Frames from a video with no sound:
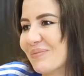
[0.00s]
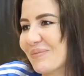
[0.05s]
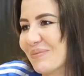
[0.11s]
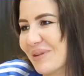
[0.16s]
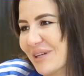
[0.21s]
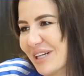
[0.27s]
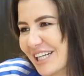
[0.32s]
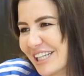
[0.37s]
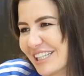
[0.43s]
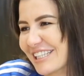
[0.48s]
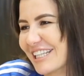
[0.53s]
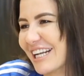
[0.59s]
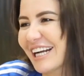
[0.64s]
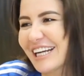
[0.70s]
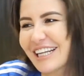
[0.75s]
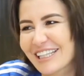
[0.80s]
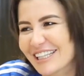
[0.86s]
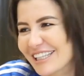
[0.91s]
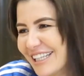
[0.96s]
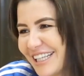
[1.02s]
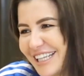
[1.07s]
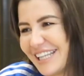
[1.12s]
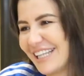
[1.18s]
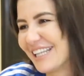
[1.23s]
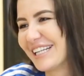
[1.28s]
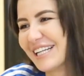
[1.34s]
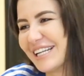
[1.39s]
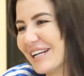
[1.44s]
But
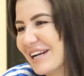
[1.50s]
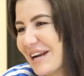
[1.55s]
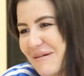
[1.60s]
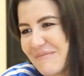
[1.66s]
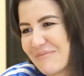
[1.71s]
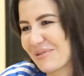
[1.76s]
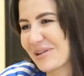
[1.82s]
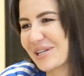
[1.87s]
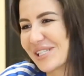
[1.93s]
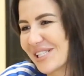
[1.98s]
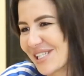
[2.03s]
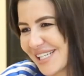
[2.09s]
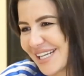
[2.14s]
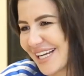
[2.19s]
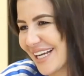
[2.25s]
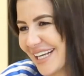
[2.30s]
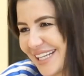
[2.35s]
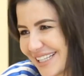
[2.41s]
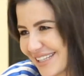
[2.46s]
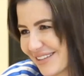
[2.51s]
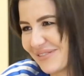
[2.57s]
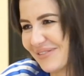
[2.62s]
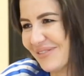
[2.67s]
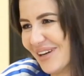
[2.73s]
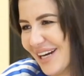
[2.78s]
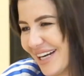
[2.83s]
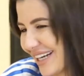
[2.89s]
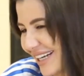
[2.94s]
he didn't appreciate
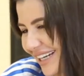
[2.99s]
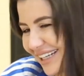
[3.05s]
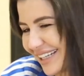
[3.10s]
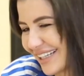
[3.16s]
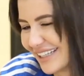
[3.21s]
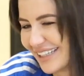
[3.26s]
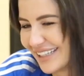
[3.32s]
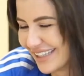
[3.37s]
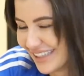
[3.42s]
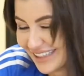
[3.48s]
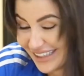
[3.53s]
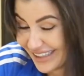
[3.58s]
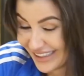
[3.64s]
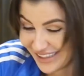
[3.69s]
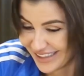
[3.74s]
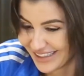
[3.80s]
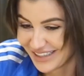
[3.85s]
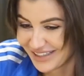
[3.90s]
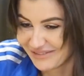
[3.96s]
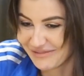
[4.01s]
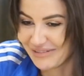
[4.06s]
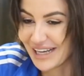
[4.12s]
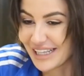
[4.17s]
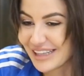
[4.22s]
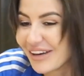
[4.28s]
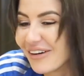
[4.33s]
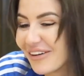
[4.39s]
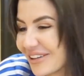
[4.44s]
my
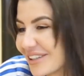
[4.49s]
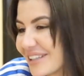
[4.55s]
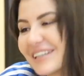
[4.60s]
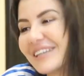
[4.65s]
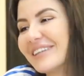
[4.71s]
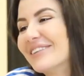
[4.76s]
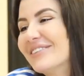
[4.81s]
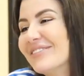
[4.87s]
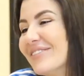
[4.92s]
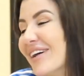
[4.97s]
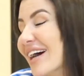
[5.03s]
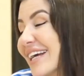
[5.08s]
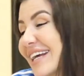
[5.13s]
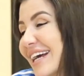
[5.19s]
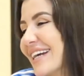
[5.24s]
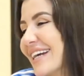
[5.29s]
thought, my